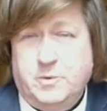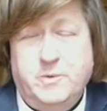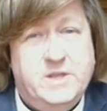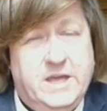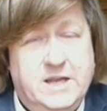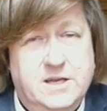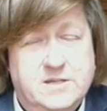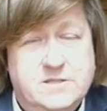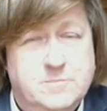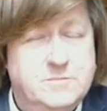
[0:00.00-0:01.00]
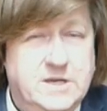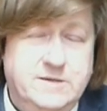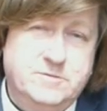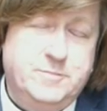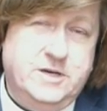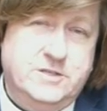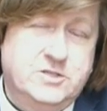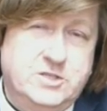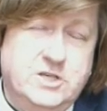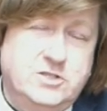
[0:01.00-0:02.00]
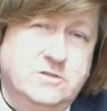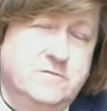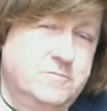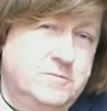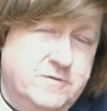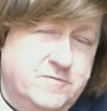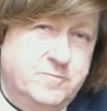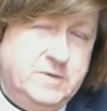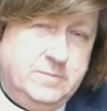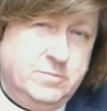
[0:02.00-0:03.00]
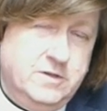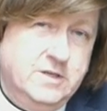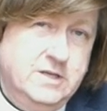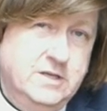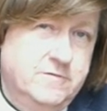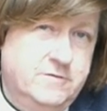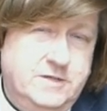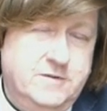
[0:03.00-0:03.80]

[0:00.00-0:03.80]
were withheld sometimes by the session from different people for